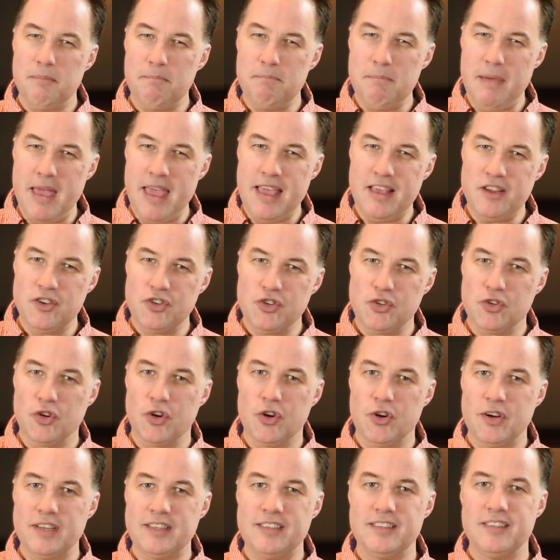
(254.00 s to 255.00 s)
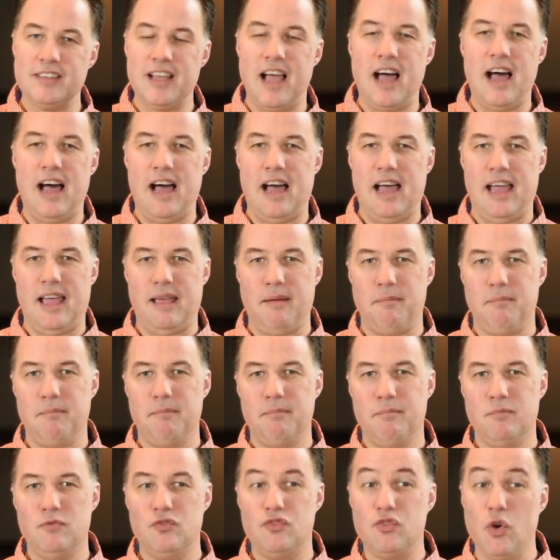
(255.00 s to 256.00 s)
"But make sure it's time.
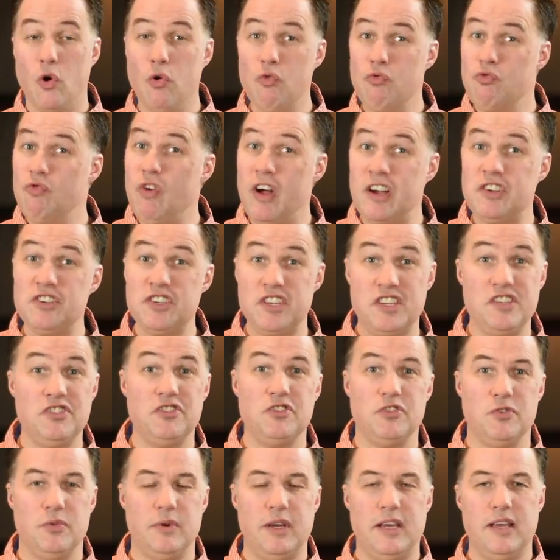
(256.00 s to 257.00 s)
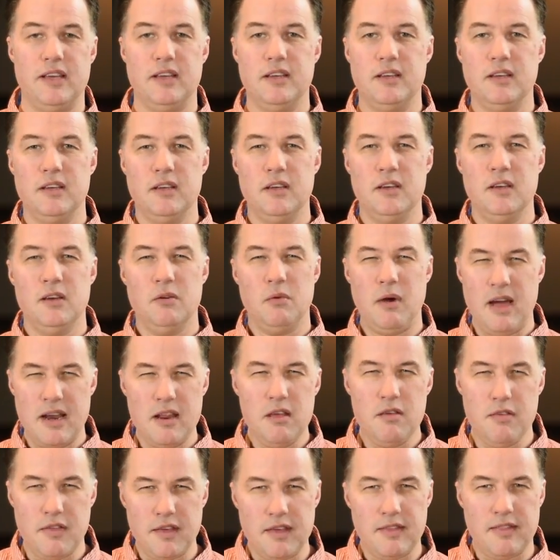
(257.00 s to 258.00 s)
Don't rush into it."
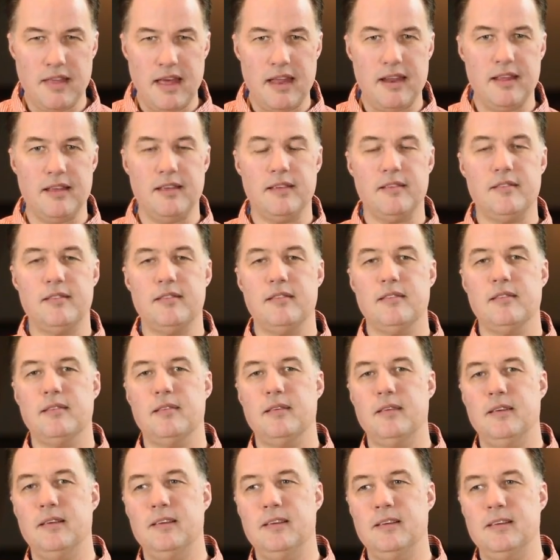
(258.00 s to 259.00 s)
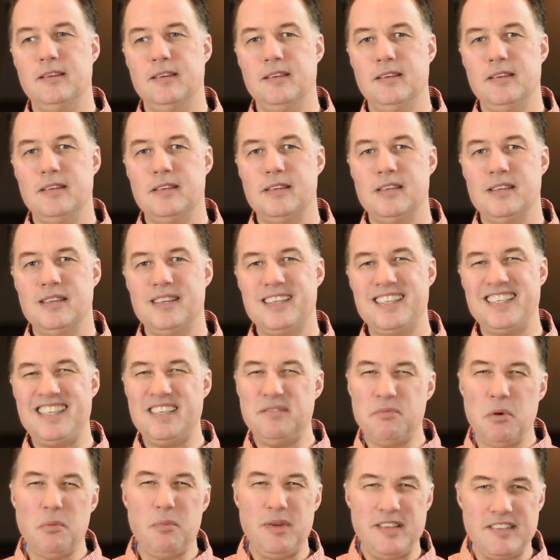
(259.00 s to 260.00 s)
Why do you think that is?
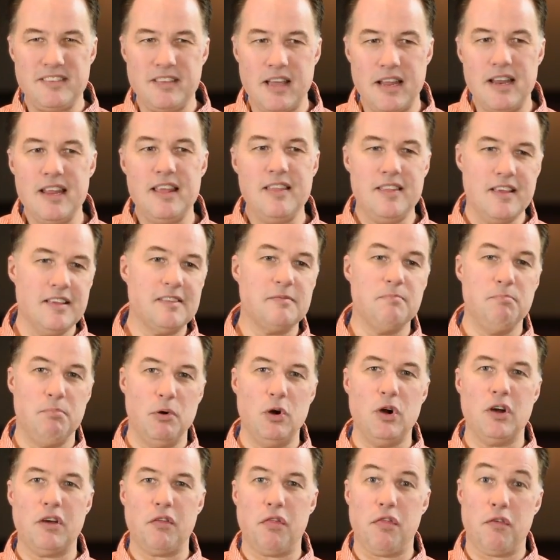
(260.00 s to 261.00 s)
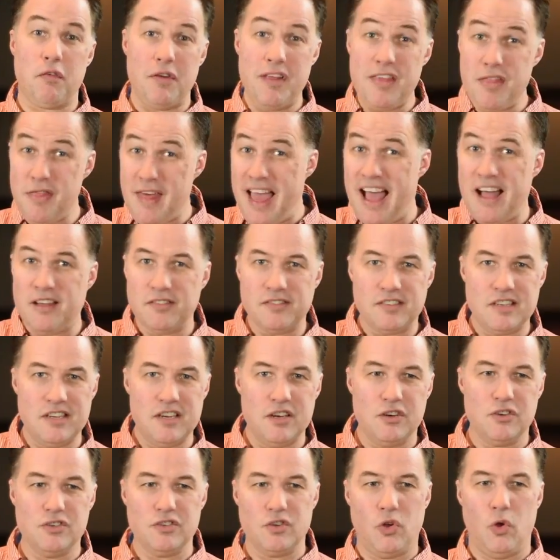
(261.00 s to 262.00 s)
See, when we study this book,
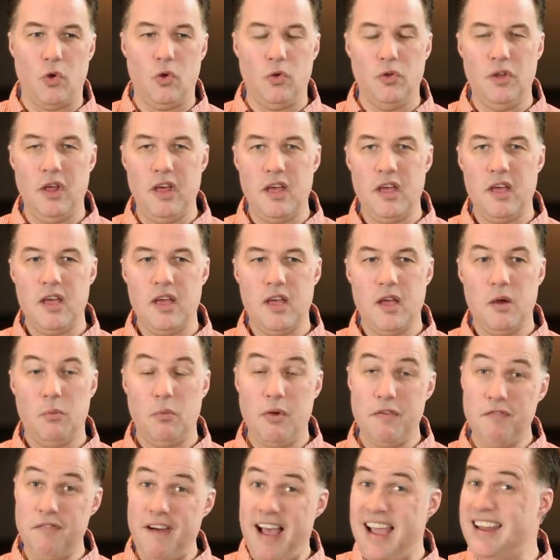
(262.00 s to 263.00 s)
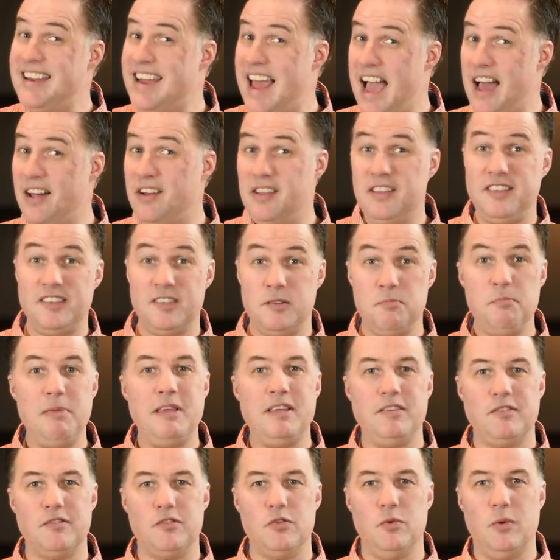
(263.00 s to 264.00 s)
3,000 years old, we find out it
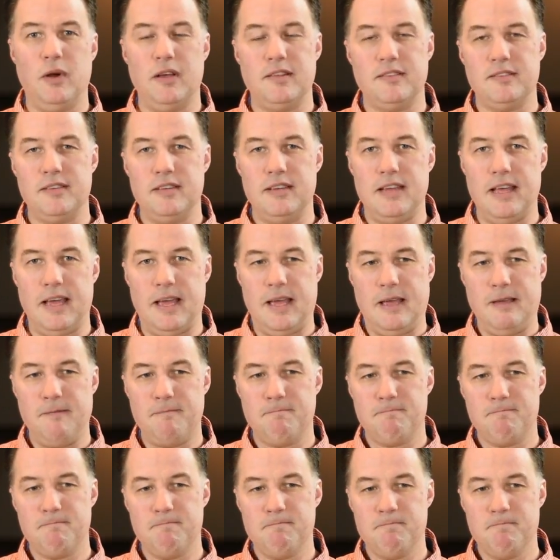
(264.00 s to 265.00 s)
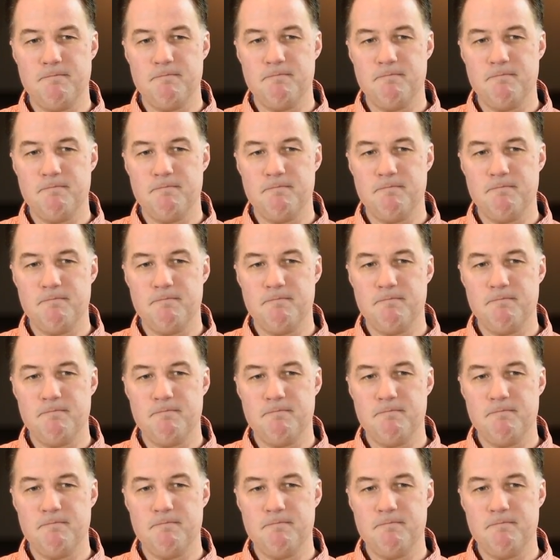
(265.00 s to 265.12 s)
speaks to us today.